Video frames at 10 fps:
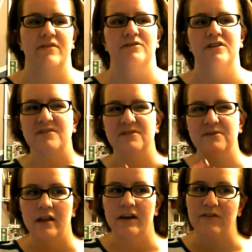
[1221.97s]
There's also a
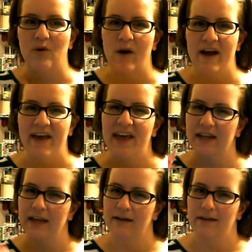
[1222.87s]
lot of quiet
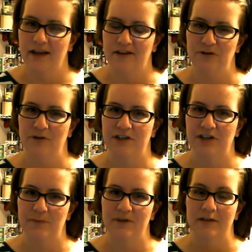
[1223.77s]
intellectual
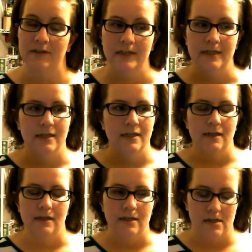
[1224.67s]
humor
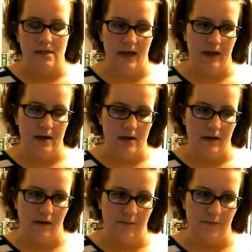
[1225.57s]
that
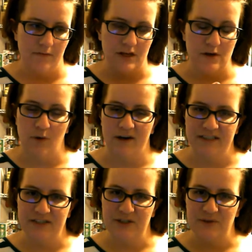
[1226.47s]
he works
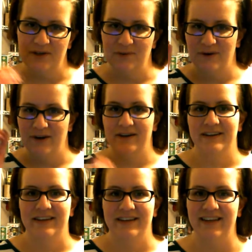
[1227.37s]
into it, where
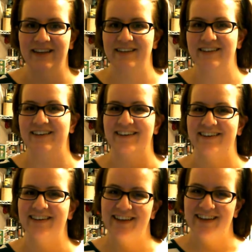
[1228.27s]

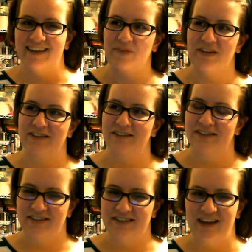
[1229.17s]
it's
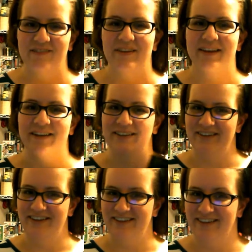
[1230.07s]
just kind of like,
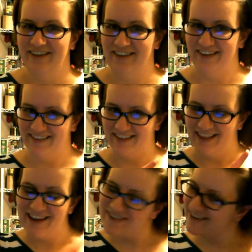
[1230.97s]
oh, that's
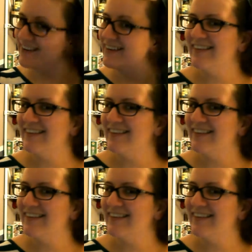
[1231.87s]
clever,